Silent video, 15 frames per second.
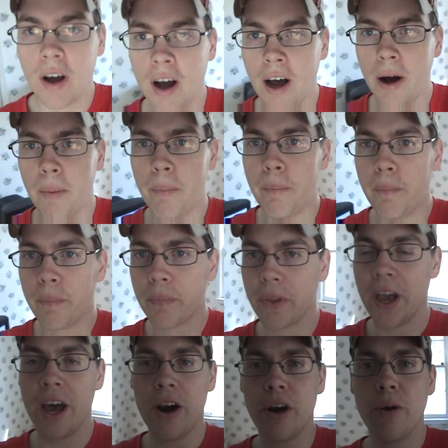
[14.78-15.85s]
um,
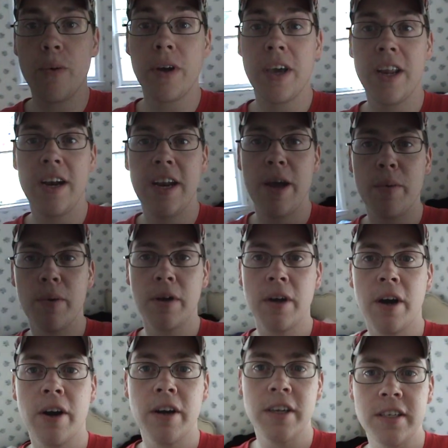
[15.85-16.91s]
I don't know what kind of
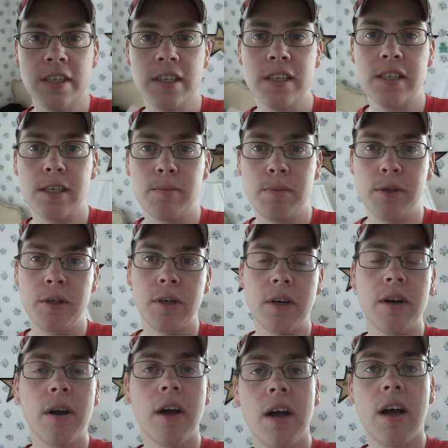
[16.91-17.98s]
network card is in this
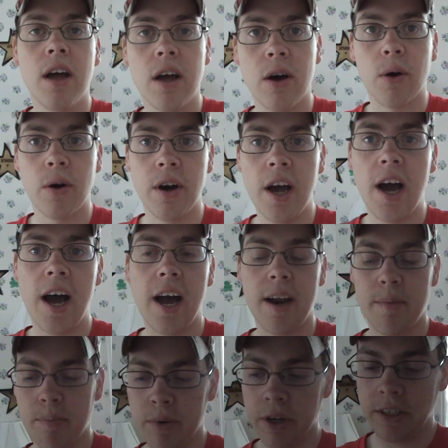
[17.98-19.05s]
computer or
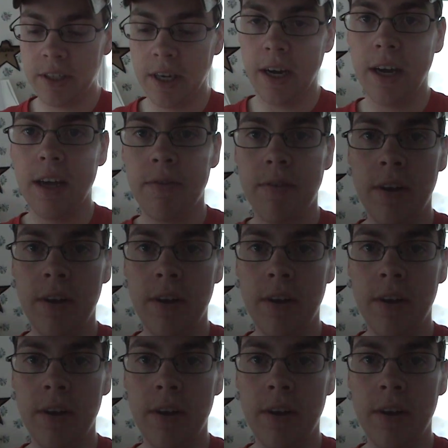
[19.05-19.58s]
not, but uh, if